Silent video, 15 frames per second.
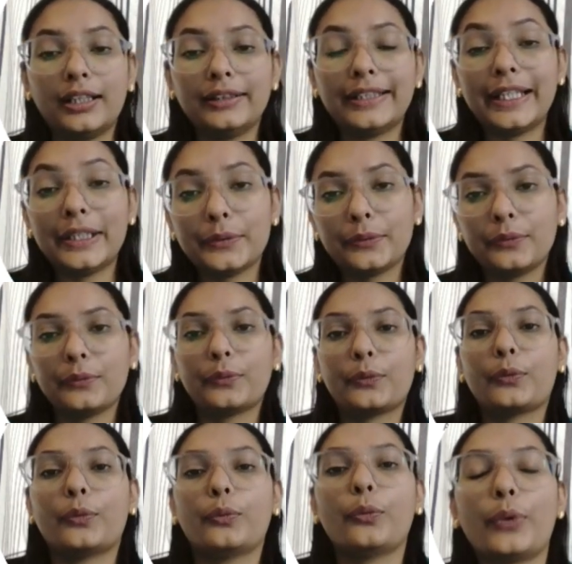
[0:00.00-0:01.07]
Then
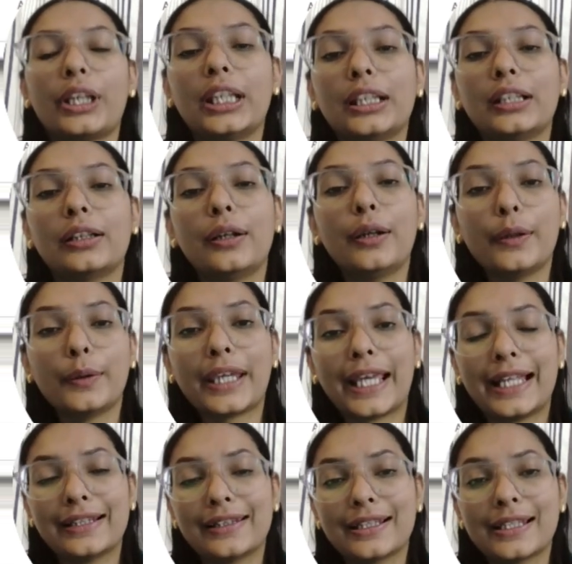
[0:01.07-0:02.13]
we look
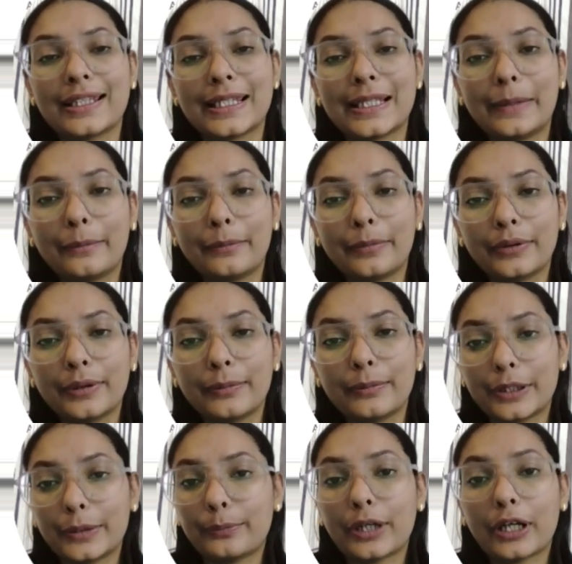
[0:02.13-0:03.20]
at the simple
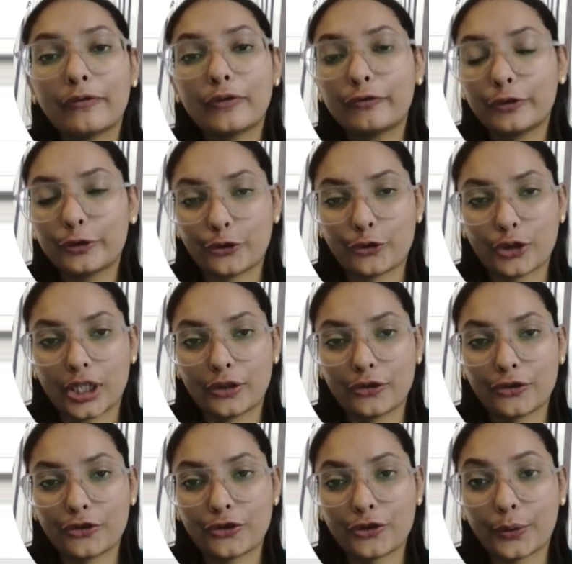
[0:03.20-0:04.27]
but powerful chart
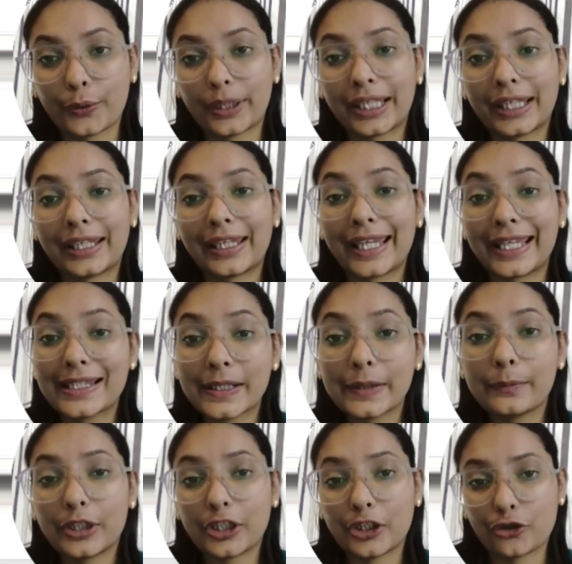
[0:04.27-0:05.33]
showing cancer
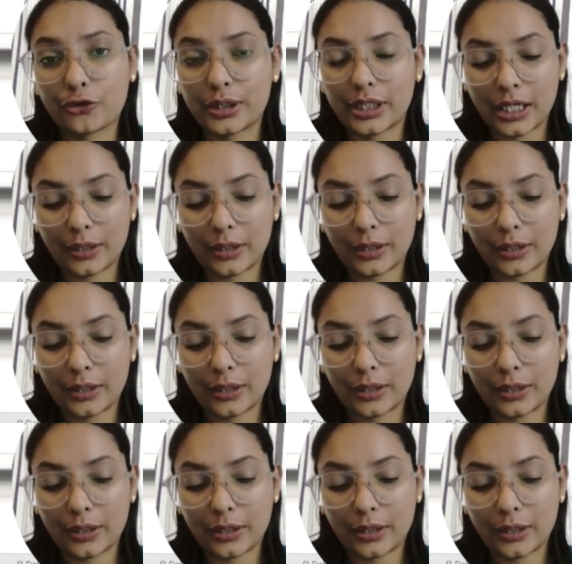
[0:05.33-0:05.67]
prediction